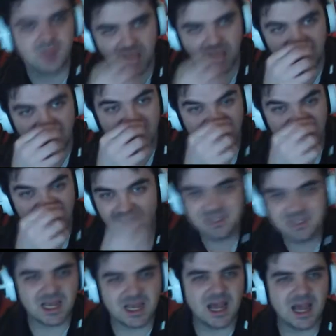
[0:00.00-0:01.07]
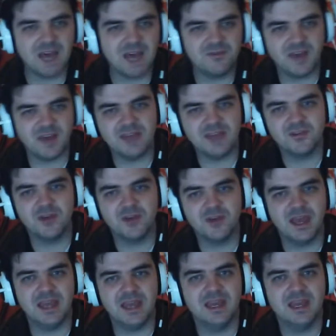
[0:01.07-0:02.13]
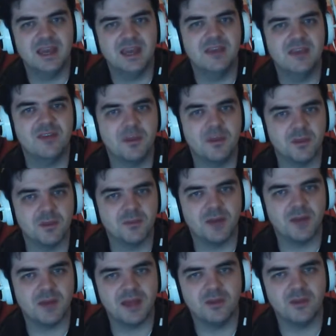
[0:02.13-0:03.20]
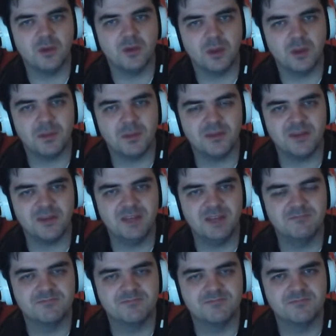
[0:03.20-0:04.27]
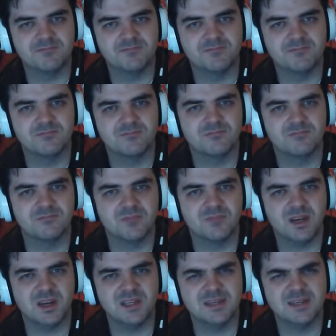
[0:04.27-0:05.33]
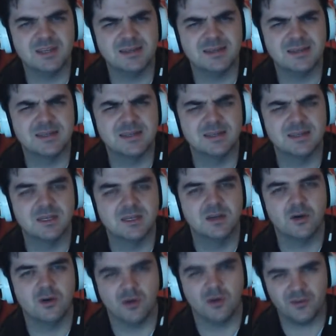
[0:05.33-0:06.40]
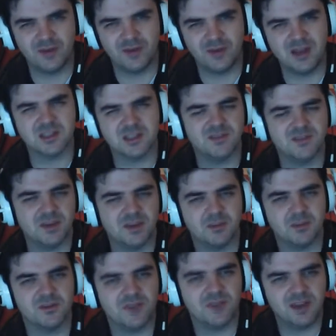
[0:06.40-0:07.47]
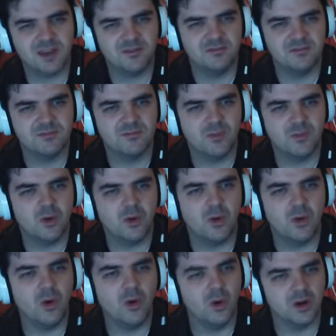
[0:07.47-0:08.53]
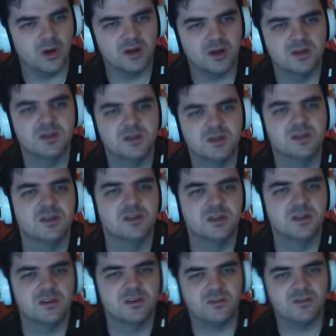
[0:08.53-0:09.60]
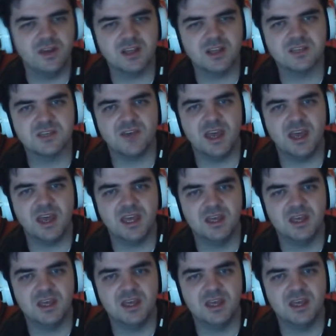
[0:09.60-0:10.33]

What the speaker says: It means add 5 to a, then multiply the whole lot by 3. Right? Or 3 lots of a plus 5. Or 3 lots of a